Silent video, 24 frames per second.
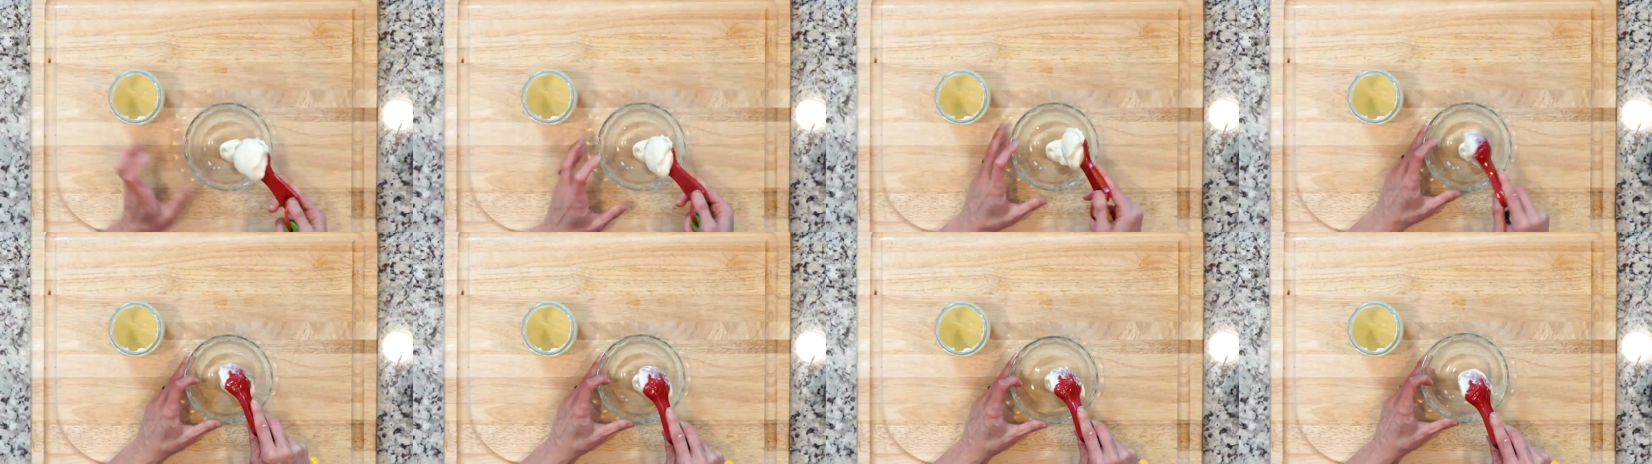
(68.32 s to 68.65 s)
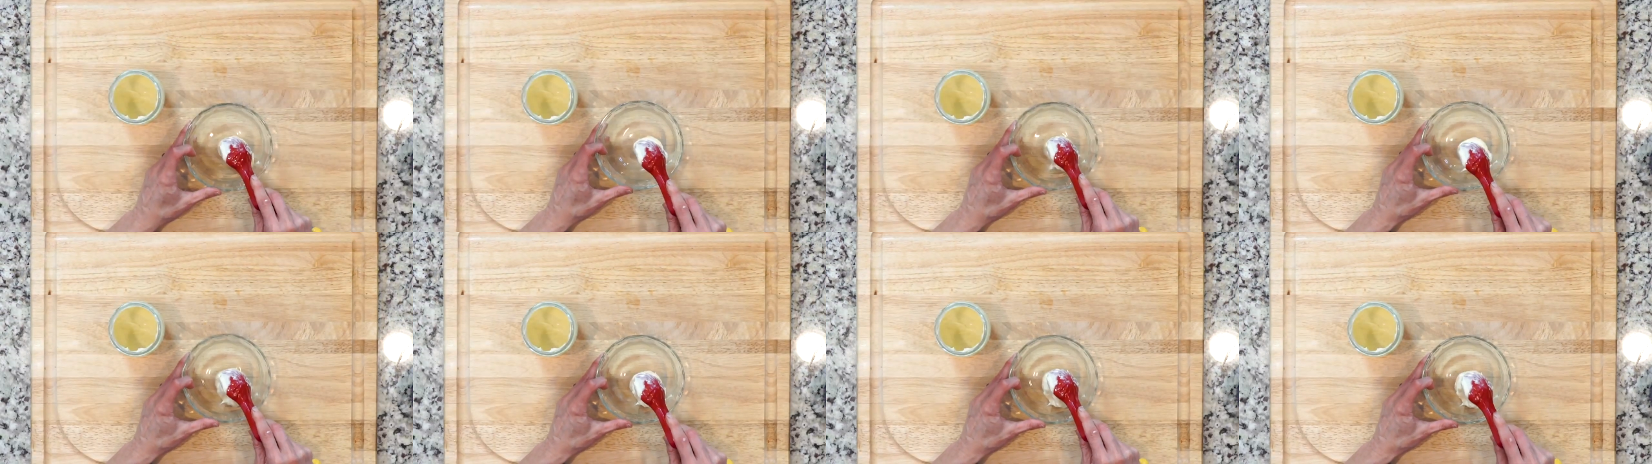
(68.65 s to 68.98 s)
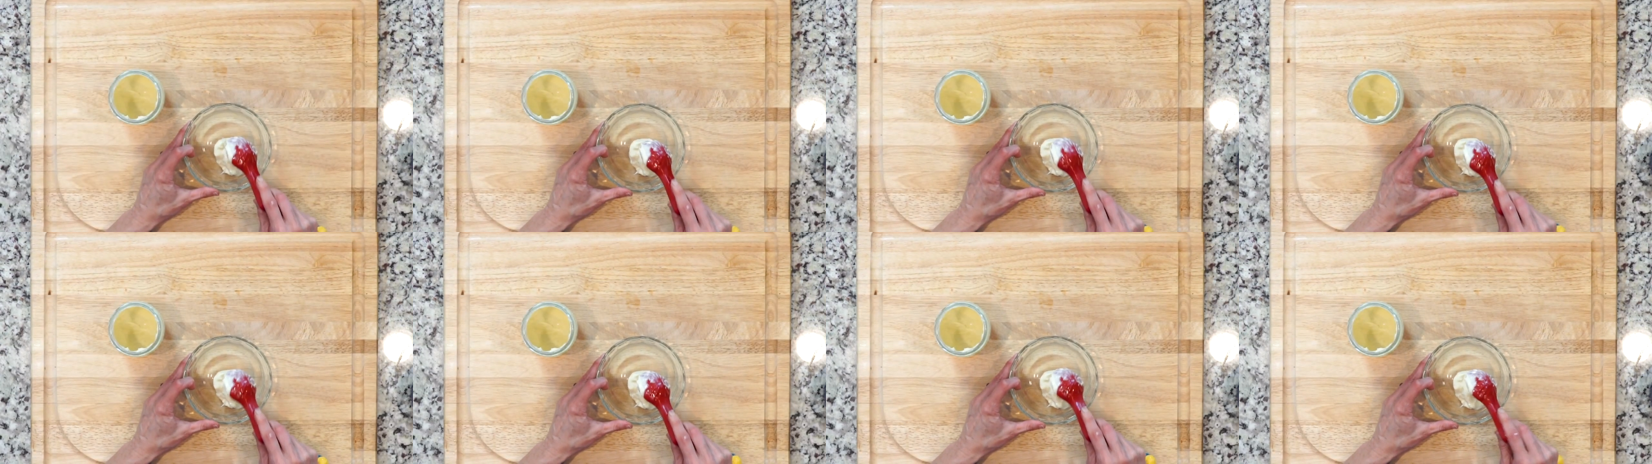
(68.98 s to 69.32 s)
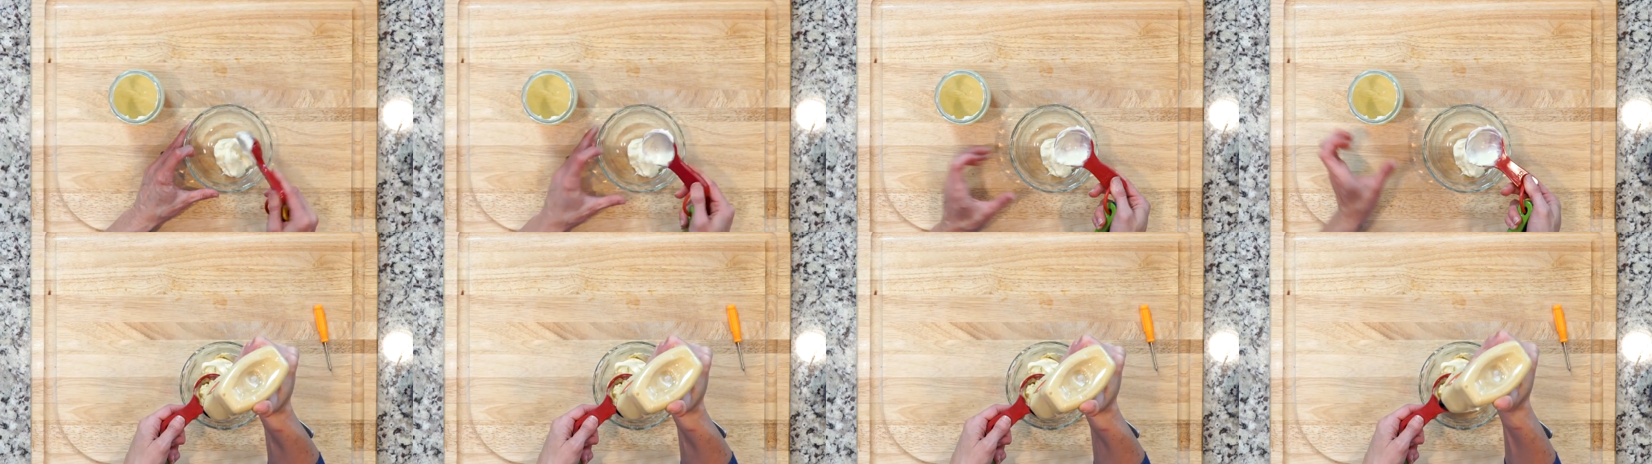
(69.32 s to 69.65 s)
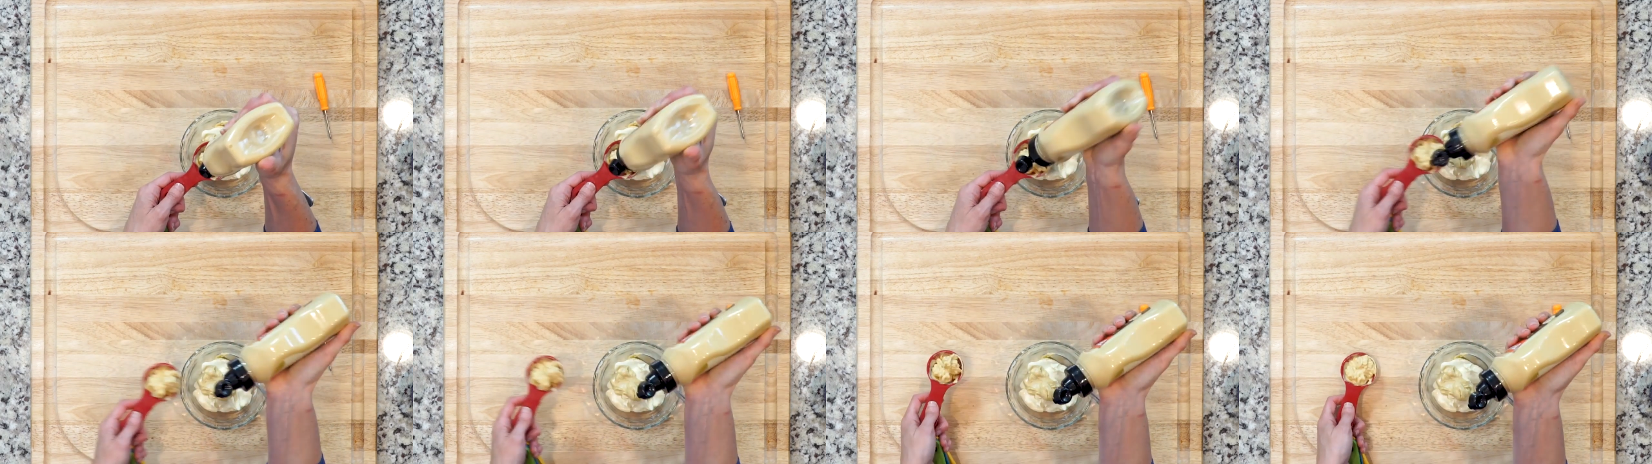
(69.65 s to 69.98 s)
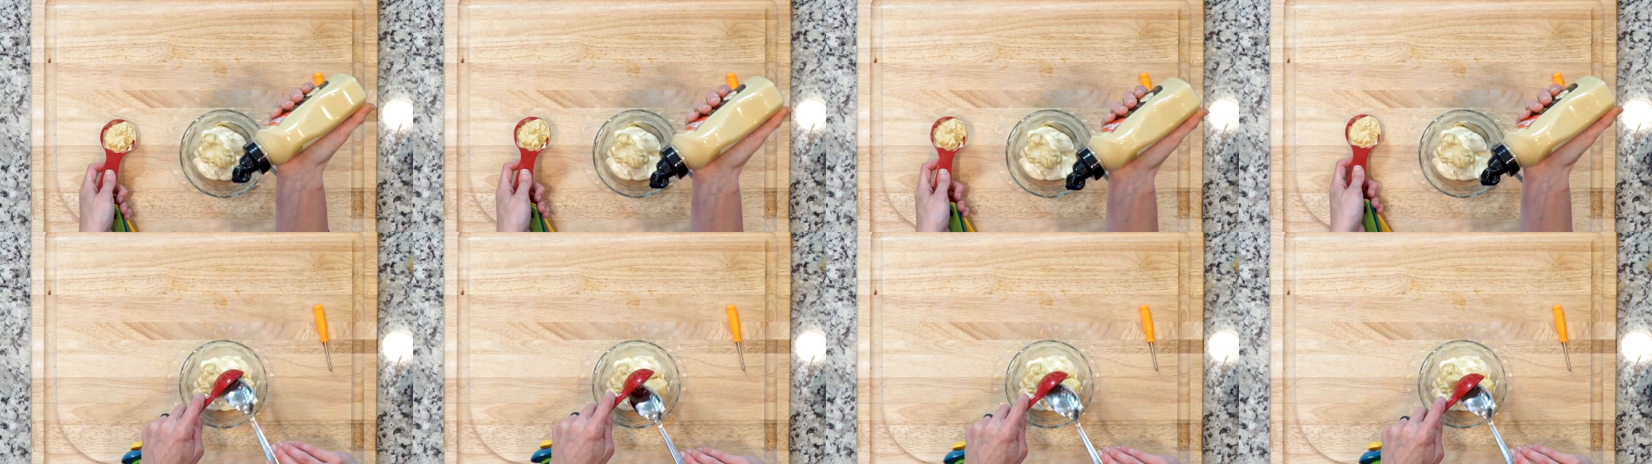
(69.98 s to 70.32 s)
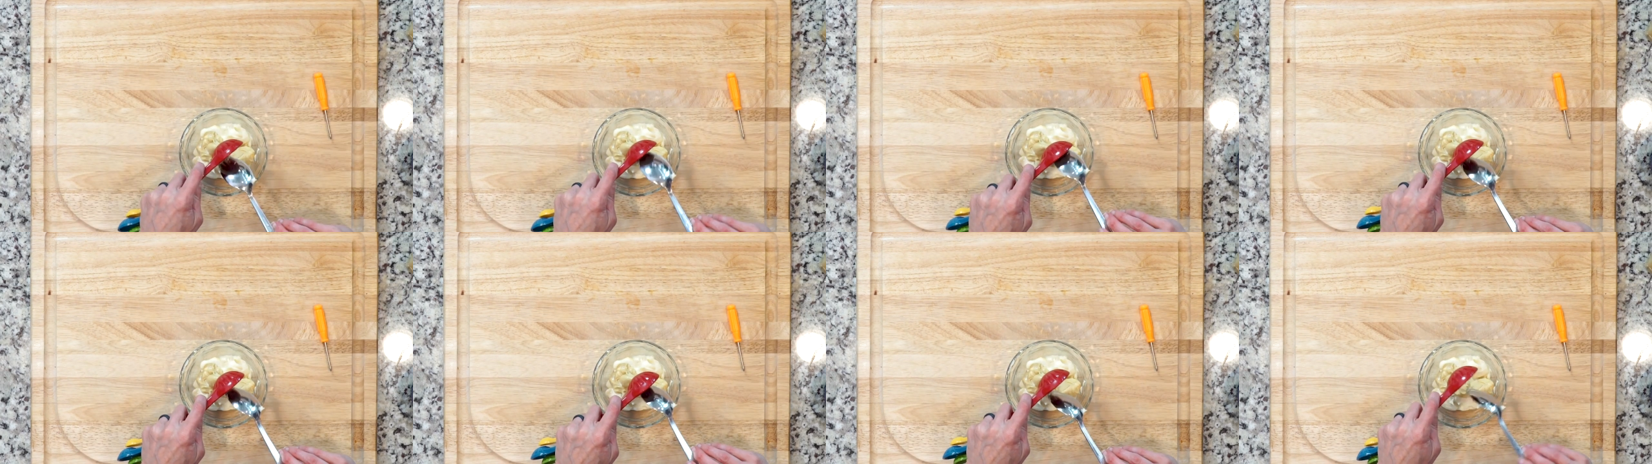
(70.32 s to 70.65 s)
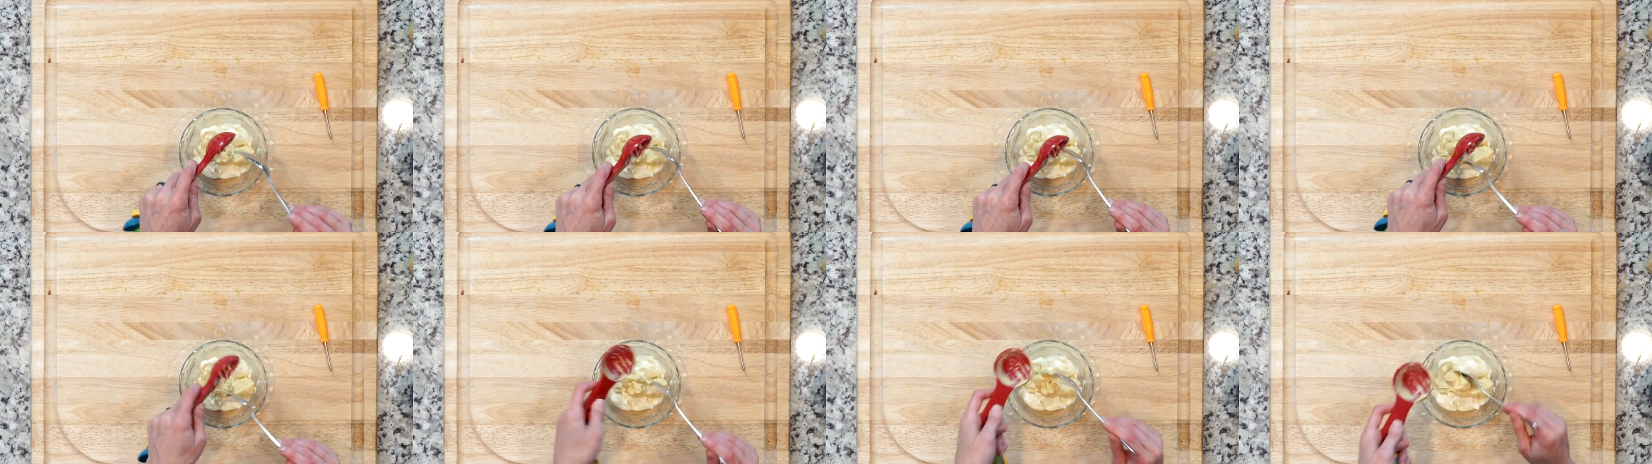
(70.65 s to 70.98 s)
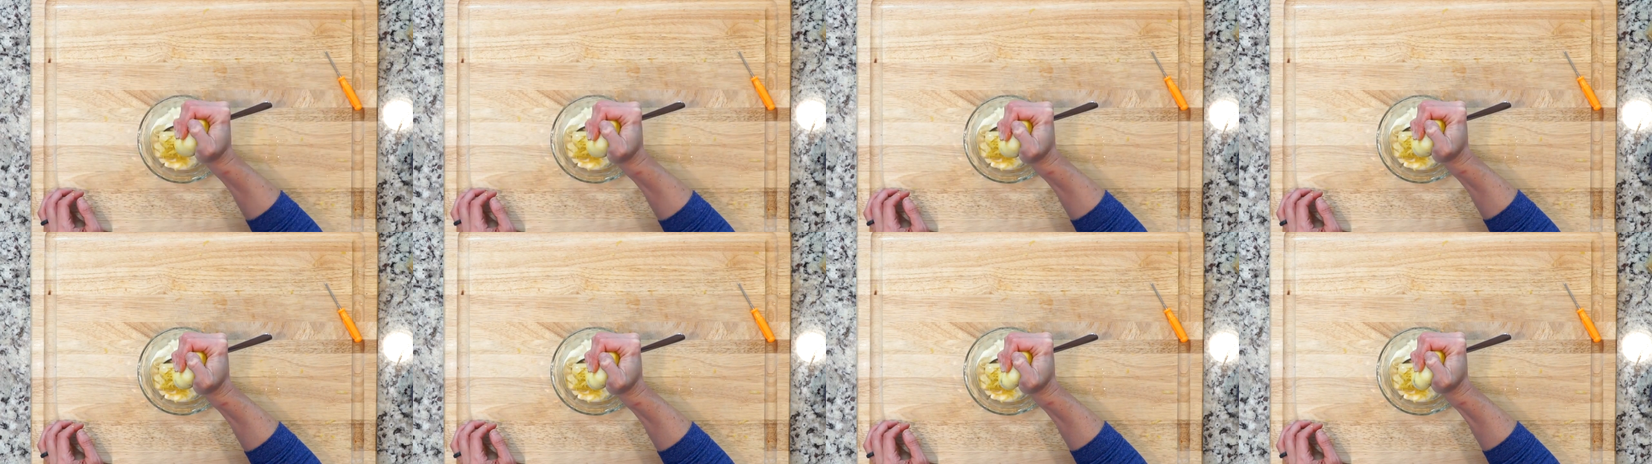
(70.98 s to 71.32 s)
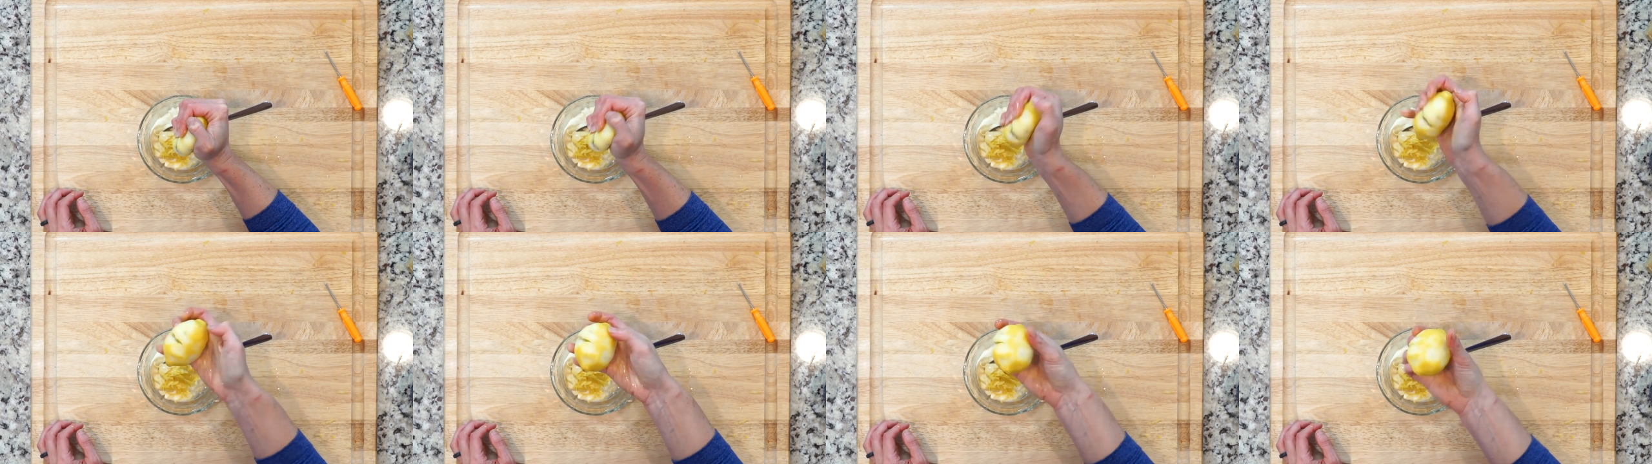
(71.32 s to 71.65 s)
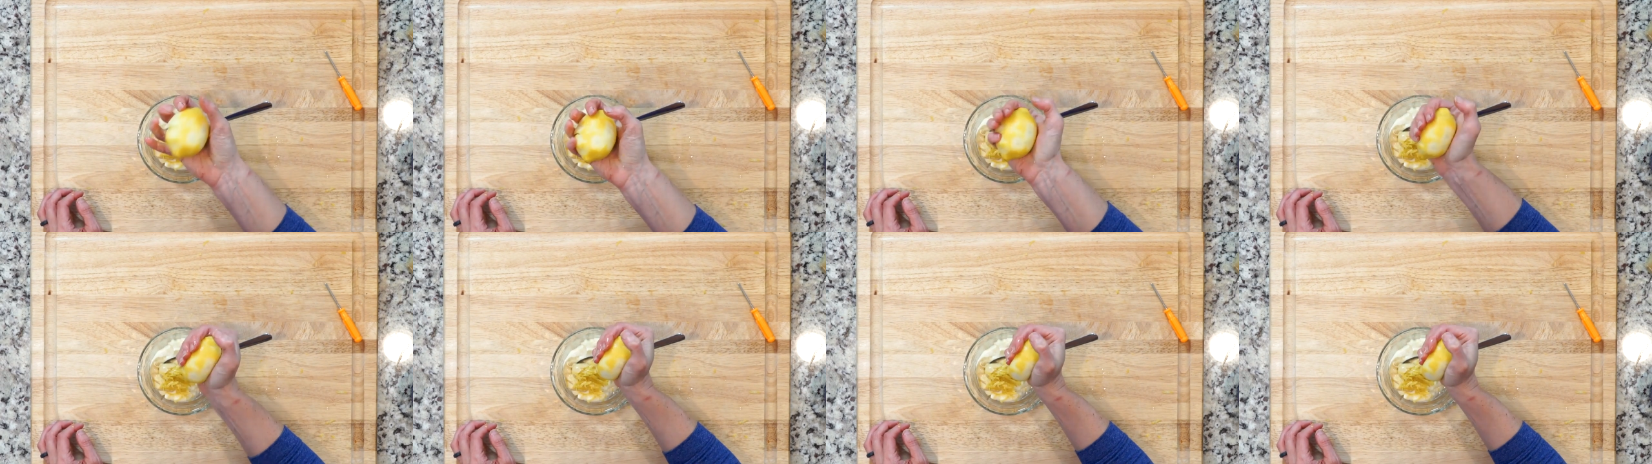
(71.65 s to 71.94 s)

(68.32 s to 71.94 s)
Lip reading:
No face is visible, so there are no lips to read.